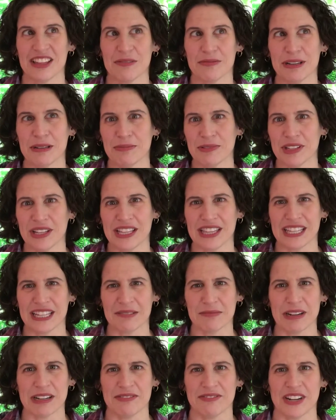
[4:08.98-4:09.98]
people, I
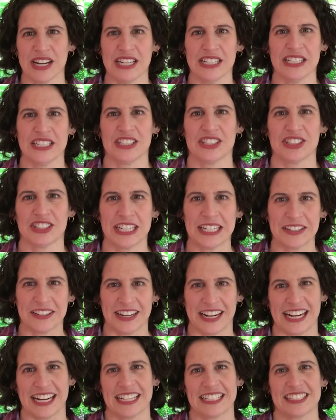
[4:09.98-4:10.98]
think, might find it
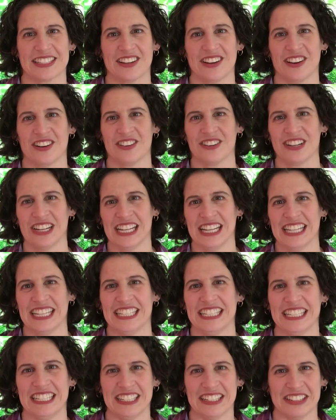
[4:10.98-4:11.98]
triggering. So,
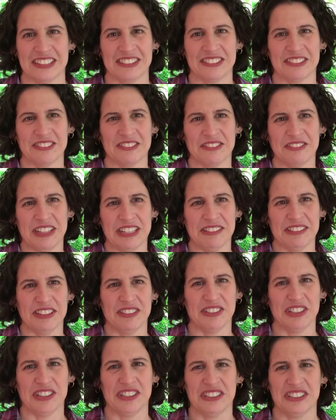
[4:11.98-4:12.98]
you know, maybe
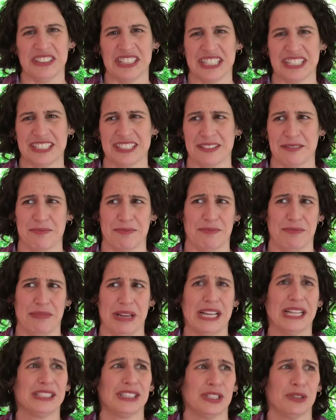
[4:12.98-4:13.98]
if you do this, it
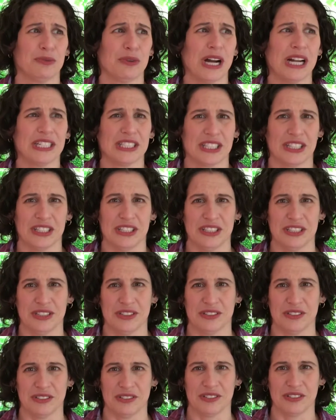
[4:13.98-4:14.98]
makes you want to
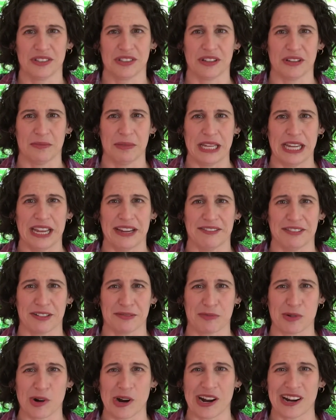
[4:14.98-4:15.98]
do the behavior
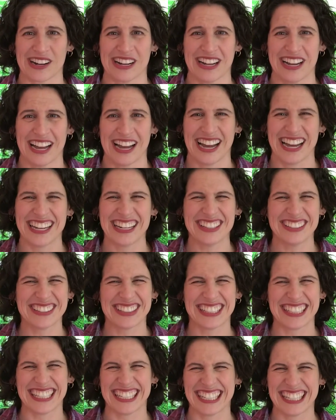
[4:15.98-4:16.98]
more. I
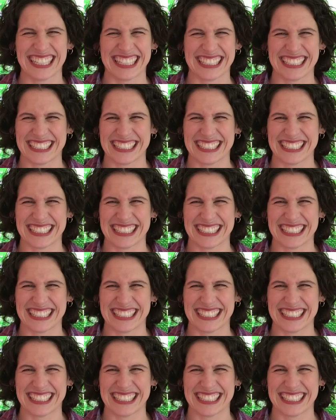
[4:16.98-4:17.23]
don't think